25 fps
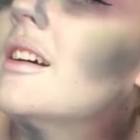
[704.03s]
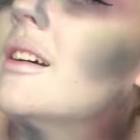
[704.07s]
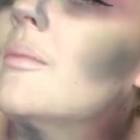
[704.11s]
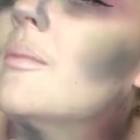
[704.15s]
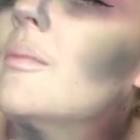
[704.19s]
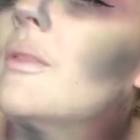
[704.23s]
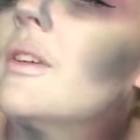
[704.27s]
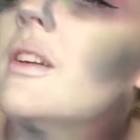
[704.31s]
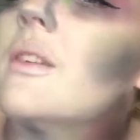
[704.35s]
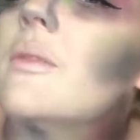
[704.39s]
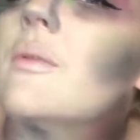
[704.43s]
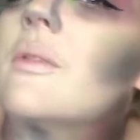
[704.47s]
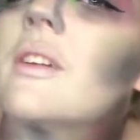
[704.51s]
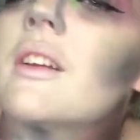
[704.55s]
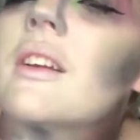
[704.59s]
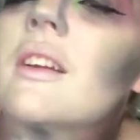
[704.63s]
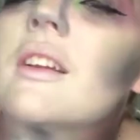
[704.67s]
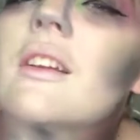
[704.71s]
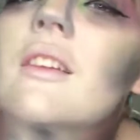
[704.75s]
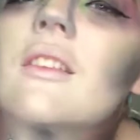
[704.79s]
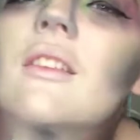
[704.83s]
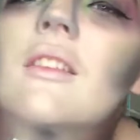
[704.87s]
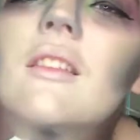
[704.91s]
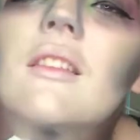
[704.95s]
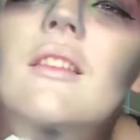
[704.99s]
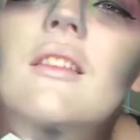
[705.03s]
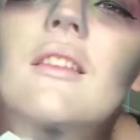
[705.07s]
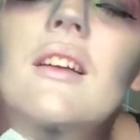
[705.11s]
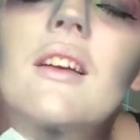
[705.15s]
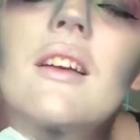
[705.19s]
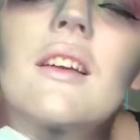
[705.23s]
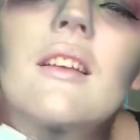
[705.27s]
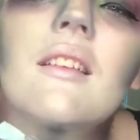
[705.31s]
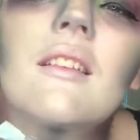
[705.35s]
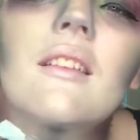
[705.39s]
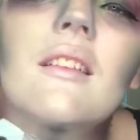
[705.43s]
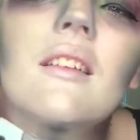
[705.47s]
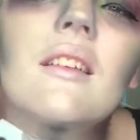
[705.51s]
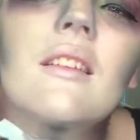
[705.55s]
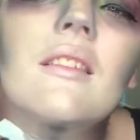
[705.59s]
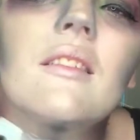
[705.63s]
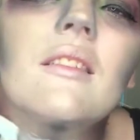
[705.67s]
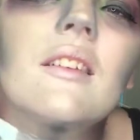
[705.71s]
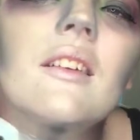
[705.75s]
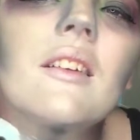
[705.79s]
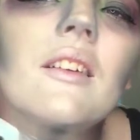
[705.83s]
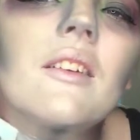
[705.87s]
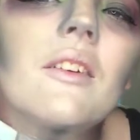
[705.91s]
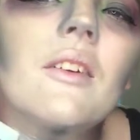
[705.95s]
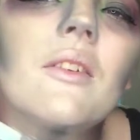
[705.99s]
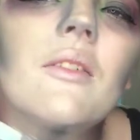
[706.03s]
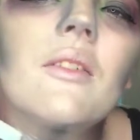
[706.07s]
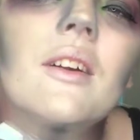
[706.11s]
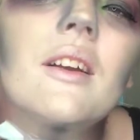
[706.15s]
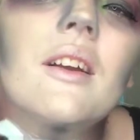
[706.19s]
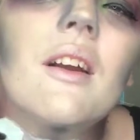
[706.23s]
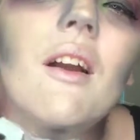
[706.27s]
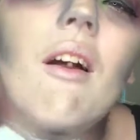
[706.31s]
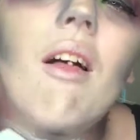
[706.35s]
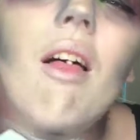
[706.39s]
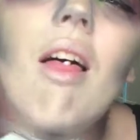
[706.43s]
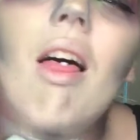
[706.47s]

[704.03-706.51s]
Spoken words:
but you want to get a nice thick layer going,